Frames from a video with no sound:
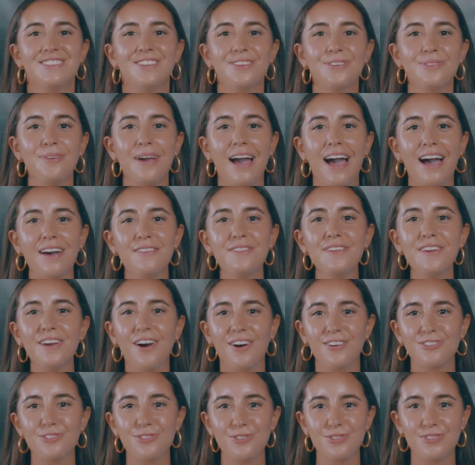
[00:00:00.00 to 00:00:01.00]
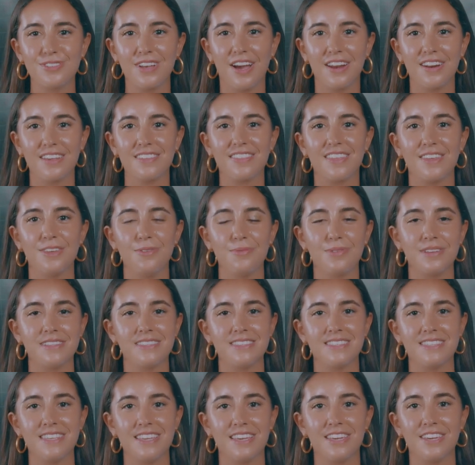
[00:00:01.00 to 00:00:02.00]
So you have the ultrasonic that you
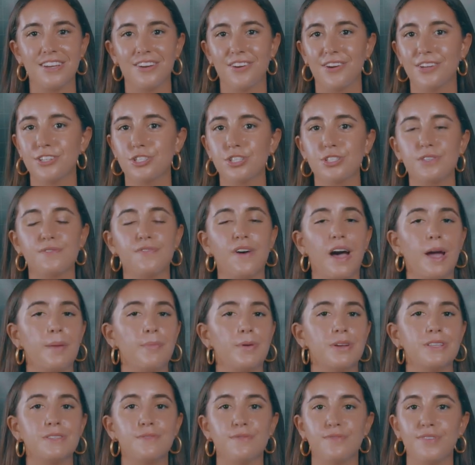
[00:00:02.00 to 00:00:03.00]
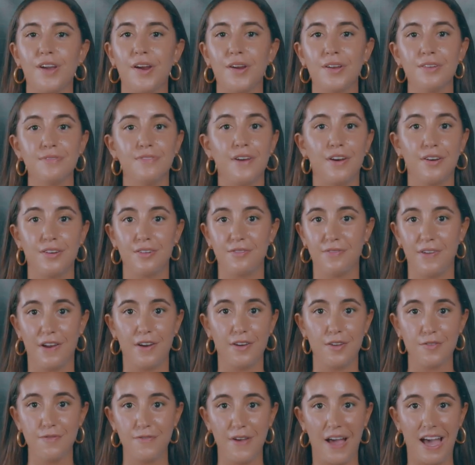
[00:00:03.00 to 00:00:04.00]
can see here. It just vibrates very, very,
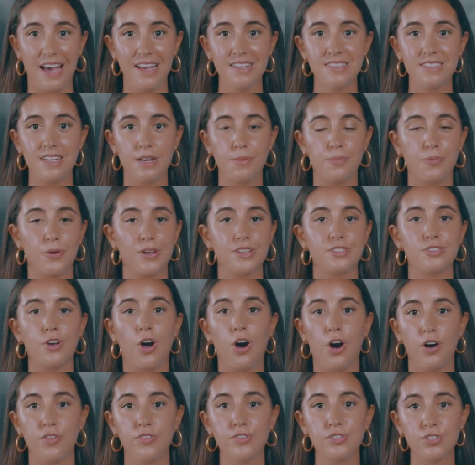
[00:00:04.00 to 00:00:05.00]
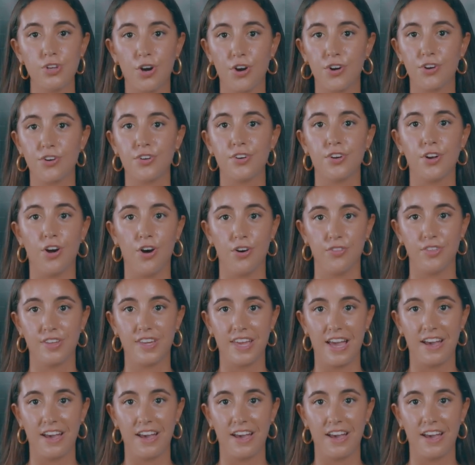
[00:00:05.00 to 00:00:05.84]
very fast, and it breaks all the tartar and all the